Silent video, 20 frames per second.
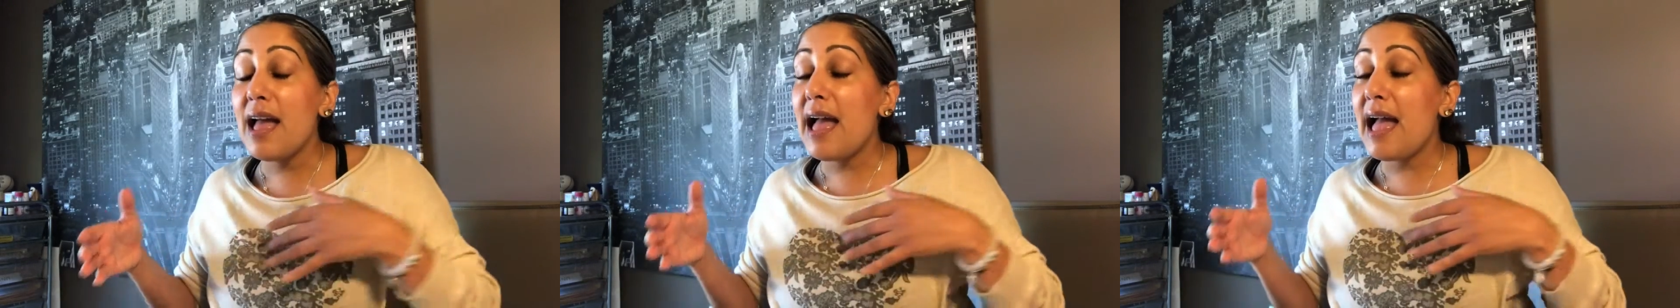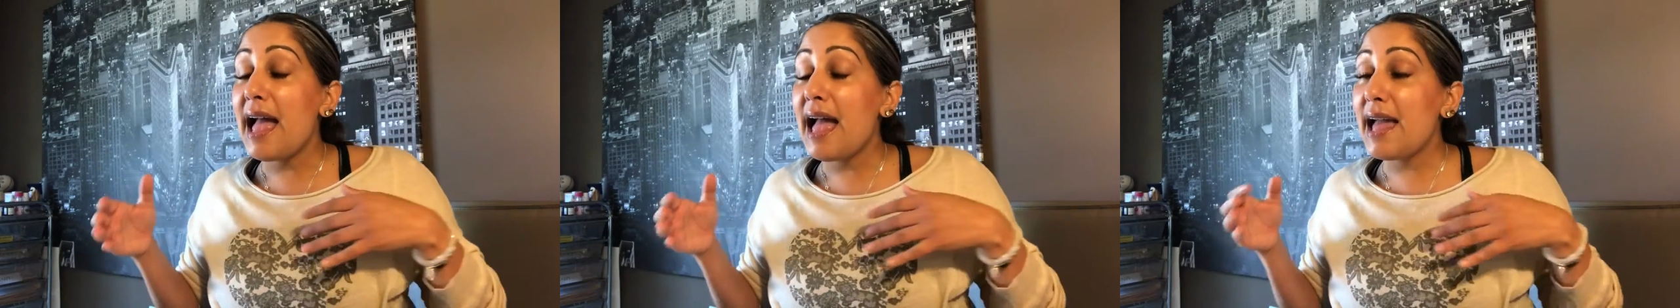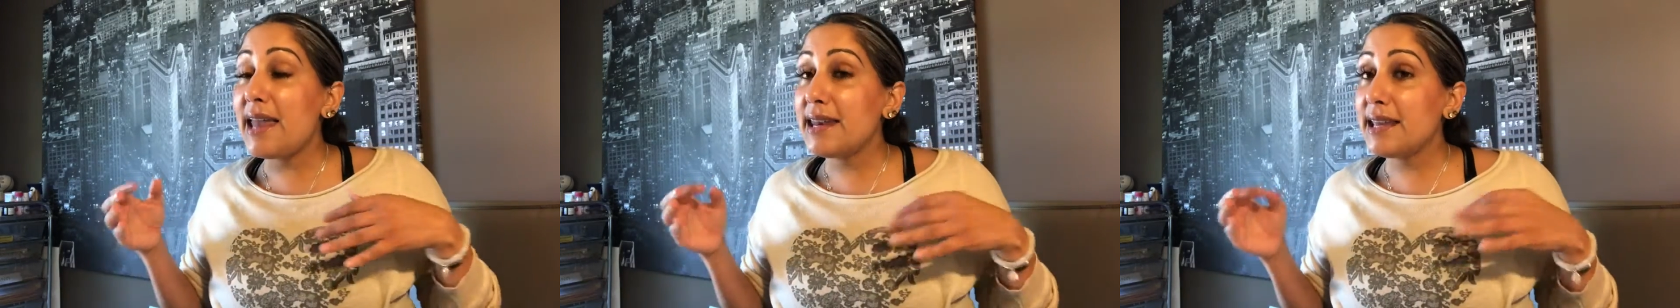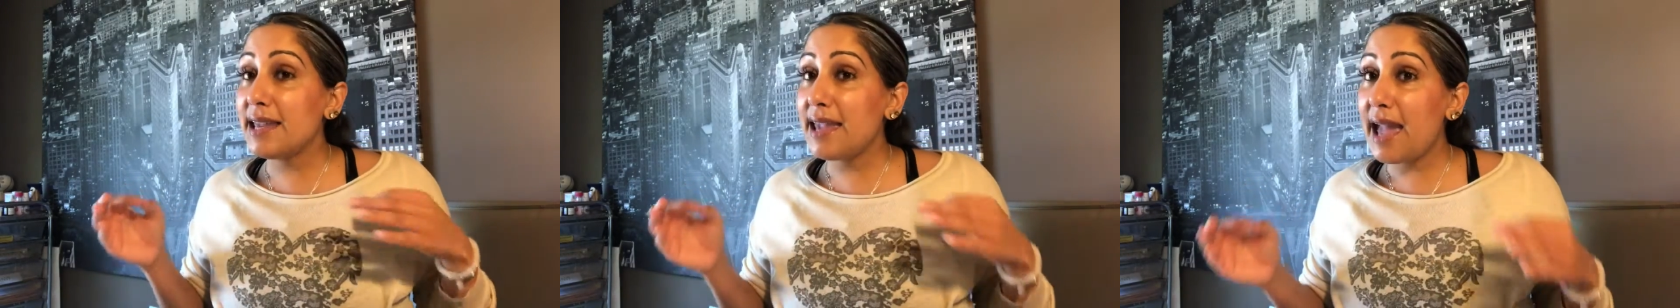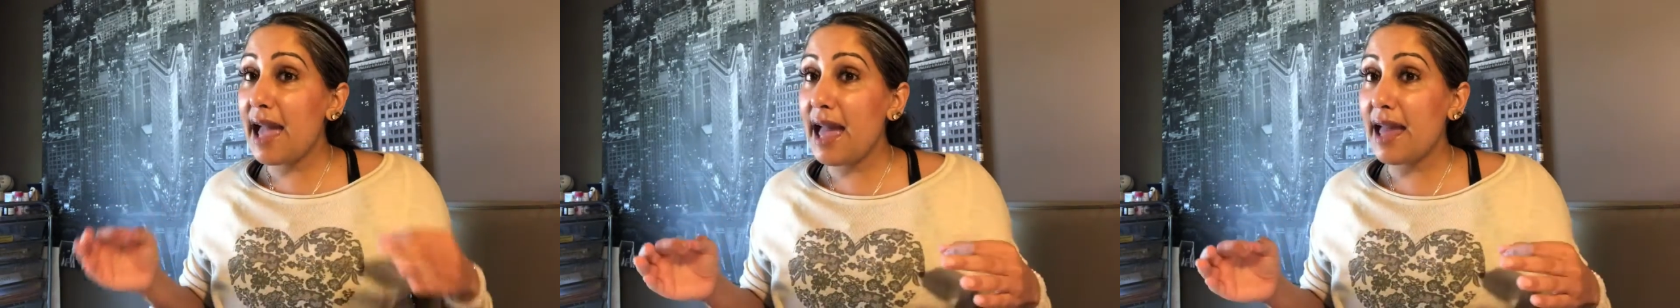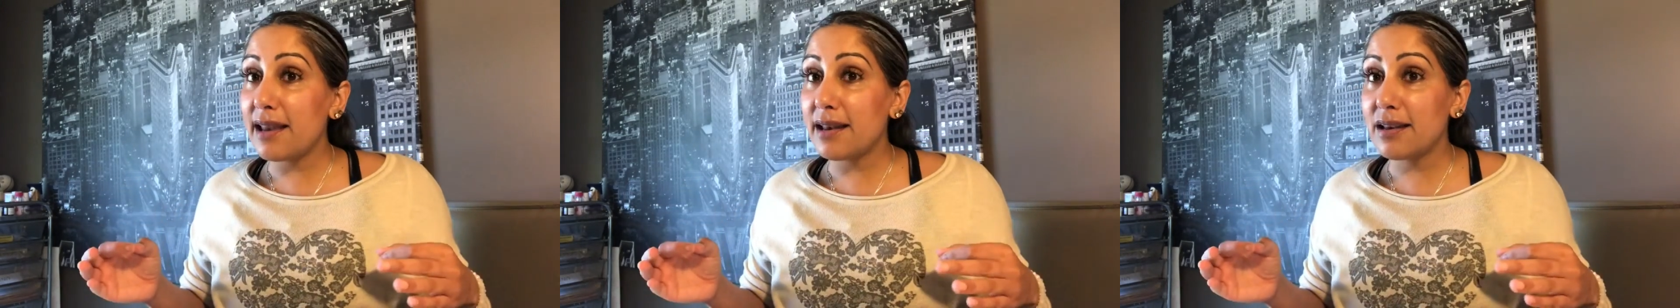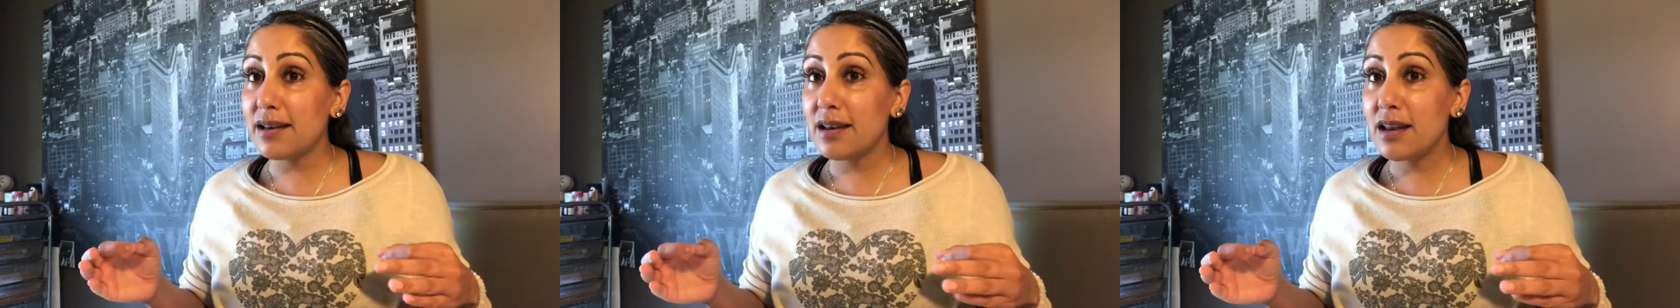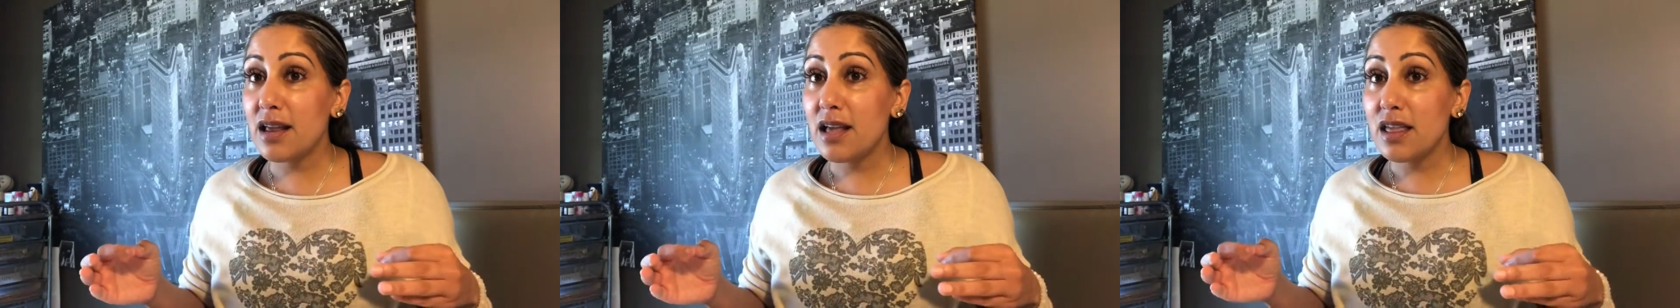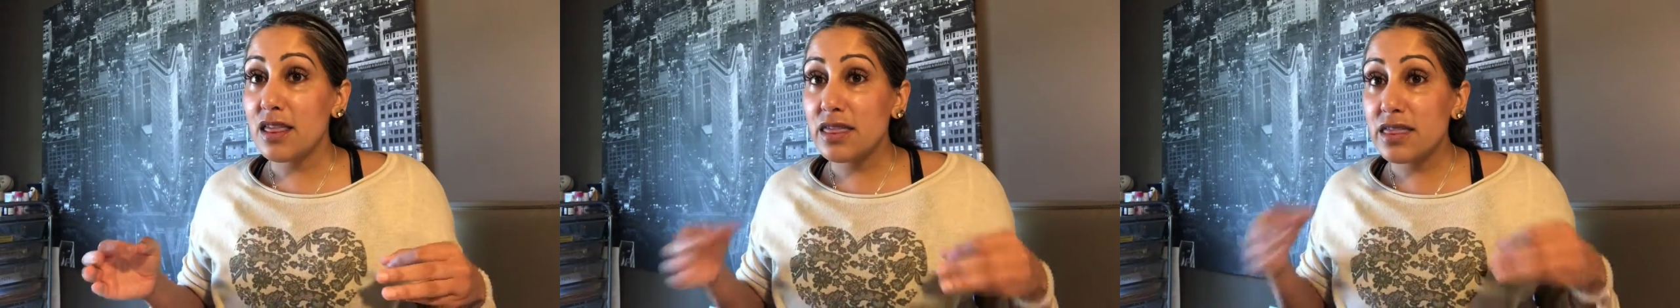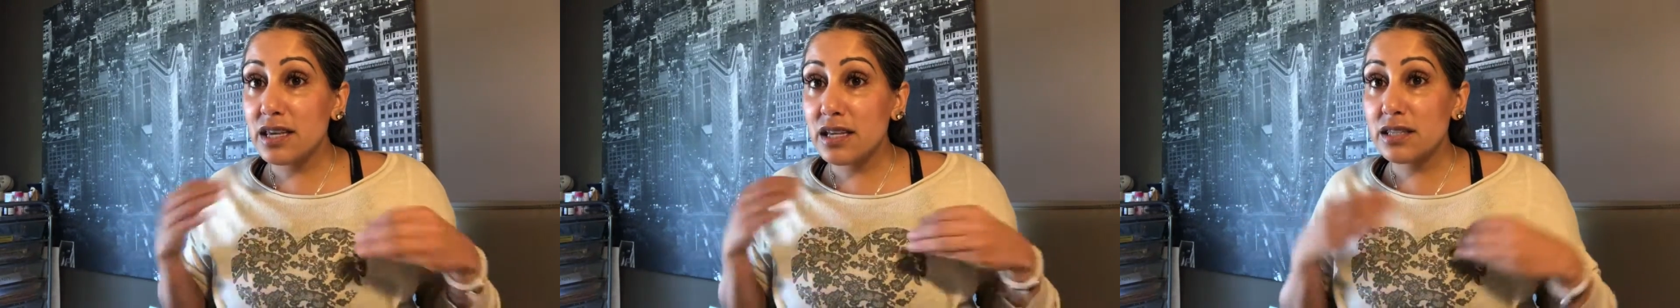And again,
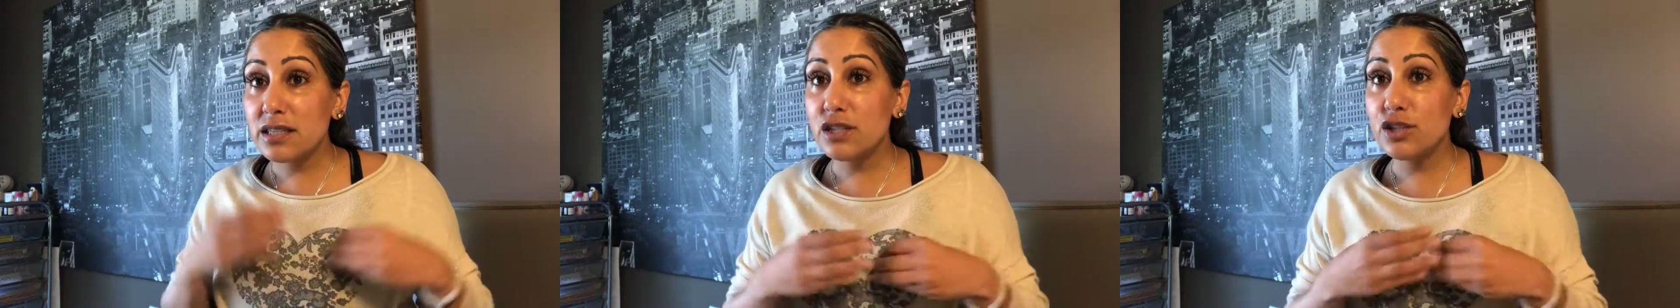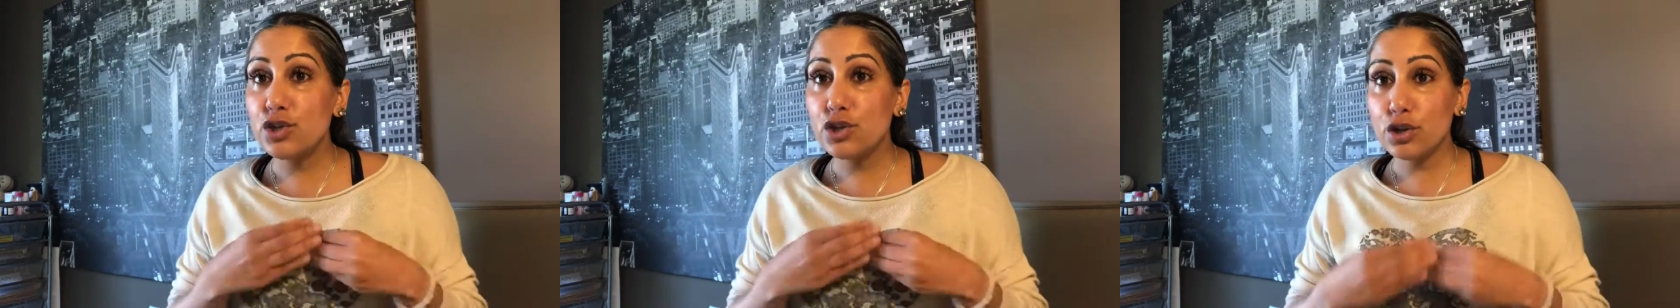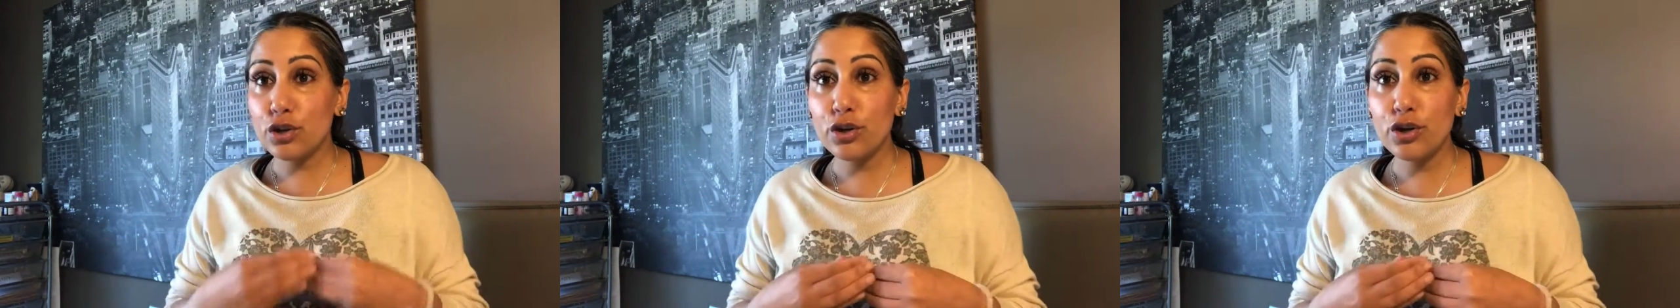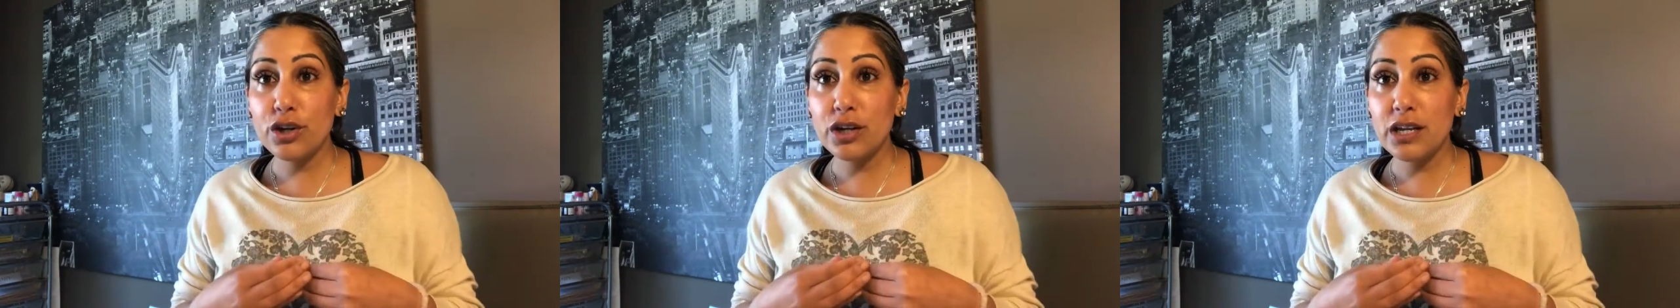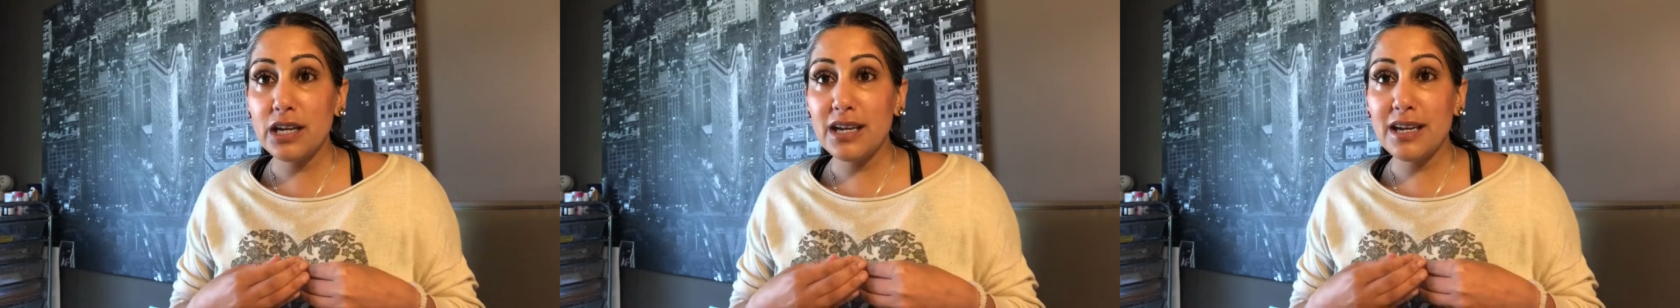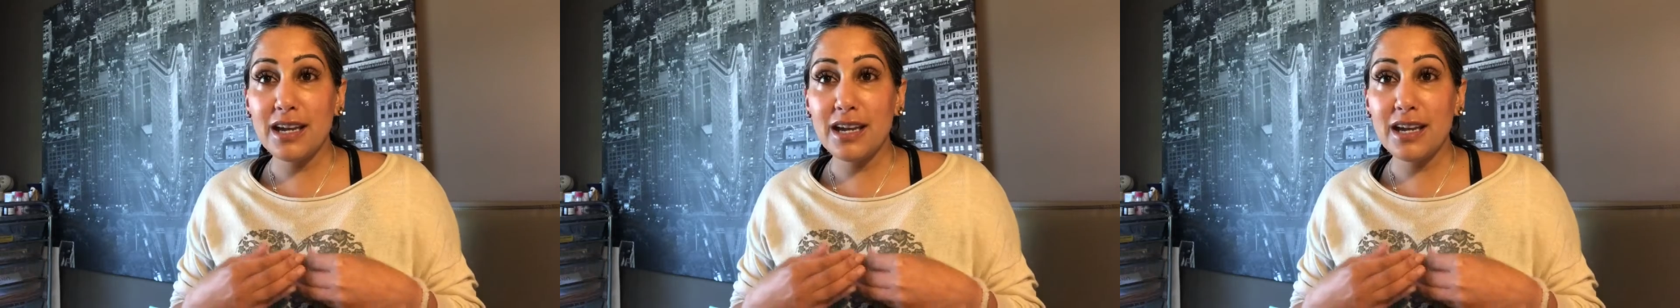this journey